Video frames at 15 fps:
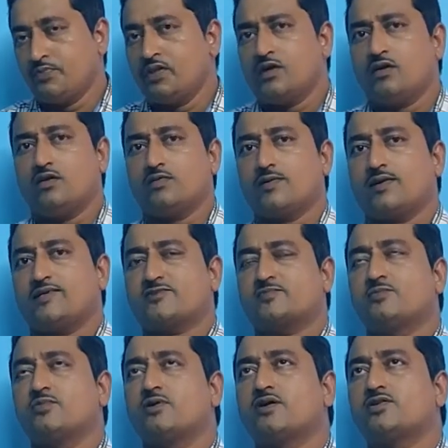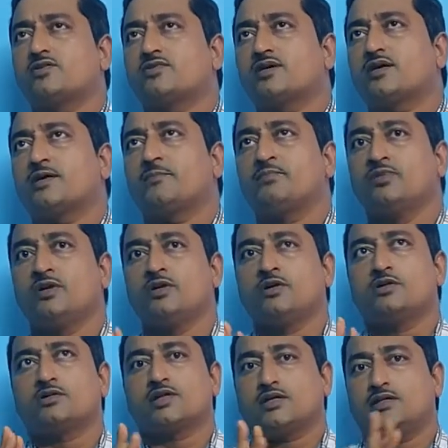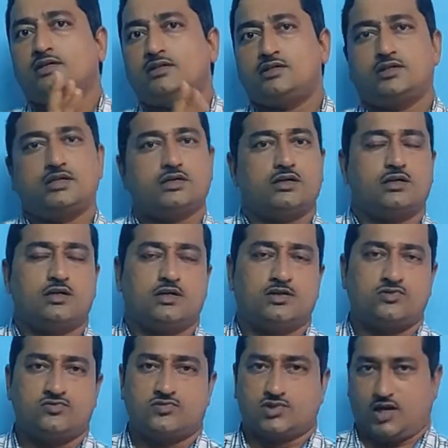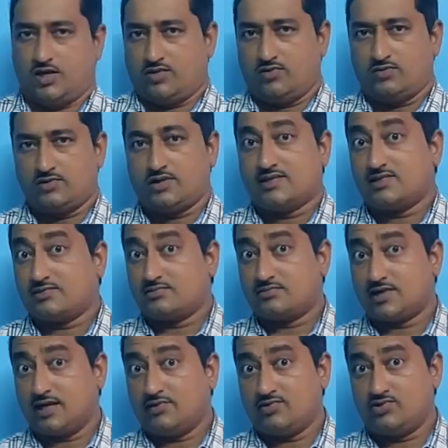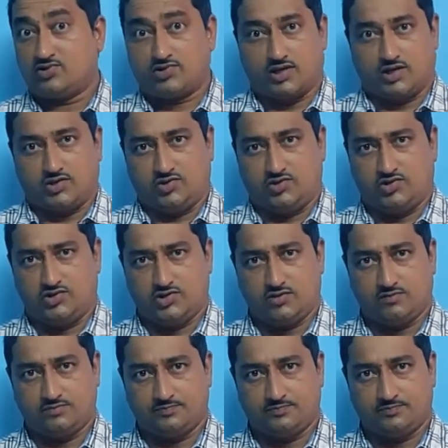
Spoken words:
Okay, let's move on to the third change, that is tense change.